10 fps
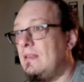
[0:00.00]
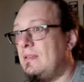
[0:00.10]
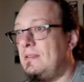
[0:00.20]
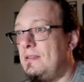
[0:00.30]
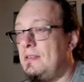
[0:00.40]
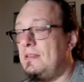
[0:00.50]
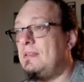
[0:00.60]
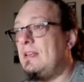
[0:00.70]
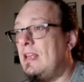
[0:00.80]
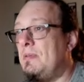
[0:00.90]
as I said, it's
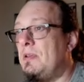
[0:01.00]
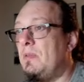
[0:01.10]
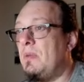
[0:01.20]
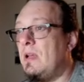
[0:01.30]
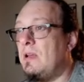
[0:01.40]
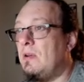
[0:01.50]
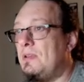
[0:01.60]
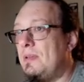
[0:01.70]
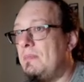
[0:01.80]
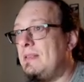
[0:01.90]
enabled on my
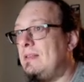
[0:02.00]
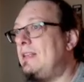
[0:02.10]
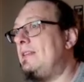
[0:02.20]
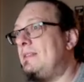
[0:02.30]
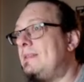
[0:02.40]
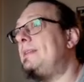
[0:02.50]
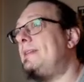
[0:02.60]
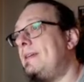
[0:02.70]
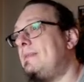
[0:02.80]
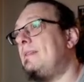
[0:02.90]
account, and basically this is the
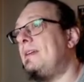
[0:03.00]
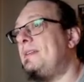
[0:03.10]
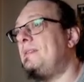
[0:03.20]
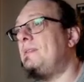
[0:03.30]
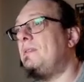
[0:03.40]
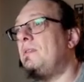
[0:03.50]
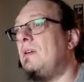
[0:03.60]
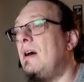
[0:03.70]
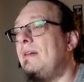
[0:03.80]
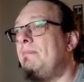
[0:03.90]
test NAS,
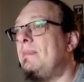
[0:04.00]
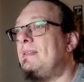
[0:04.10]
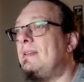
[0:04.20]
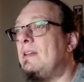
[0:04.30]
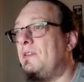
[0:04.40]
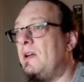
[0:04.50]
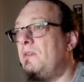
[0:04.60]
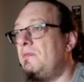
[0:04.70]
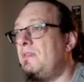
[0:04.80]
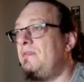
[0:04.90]
so I'm messing
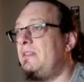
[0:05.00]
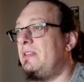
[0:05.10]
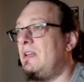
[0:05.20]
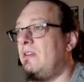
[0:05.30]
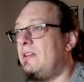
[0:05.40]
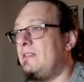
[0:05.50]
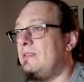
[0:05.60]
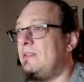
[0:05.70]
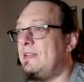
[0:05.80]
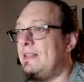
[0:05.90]
around it a lot,
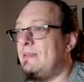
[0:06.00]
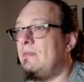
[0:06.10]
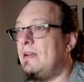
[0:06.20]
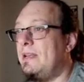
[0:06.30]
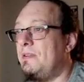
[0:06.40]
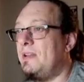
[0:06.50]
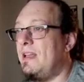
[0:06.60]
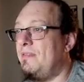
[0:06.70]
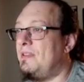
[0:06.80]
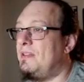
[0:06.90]
so that's why I don't
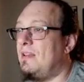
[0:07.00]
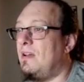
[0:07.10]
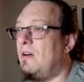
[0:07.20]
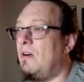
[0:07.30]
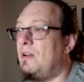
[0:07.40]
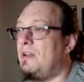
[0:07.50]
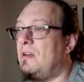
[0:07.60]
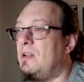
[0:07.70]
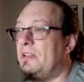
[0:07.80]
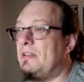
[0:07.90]
have it on
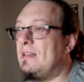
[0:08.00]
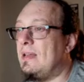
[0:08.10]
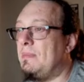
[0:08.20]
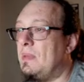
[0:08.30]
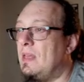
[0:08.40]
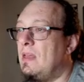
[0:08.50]
all the time.